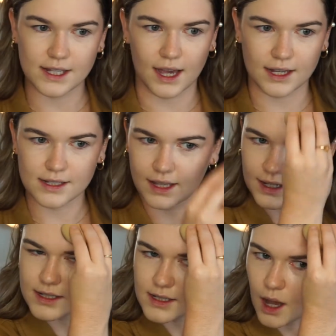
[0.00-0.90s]
has like
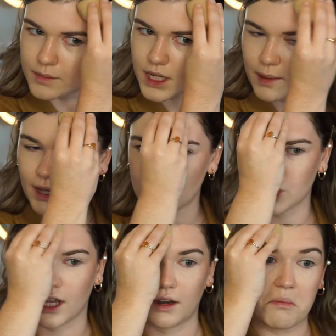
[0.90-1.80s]
some
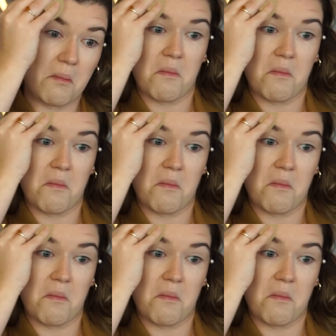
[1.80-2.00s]
dimension.